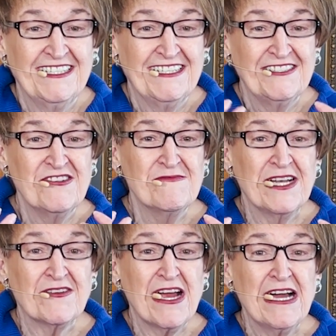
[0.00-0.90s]
No
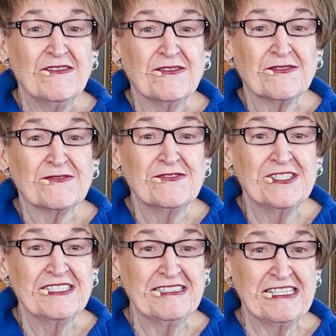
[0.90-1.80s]
matter how
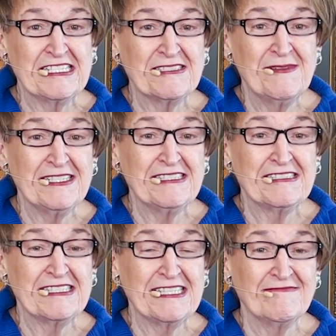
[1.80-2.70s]
urgent things might
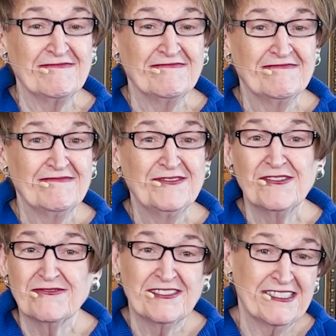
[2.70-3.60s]
seem,
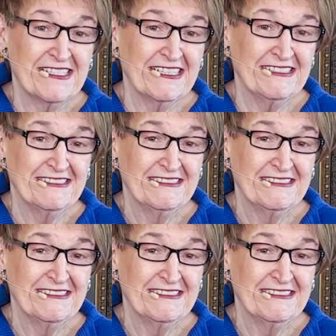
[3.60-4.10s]
don't settle.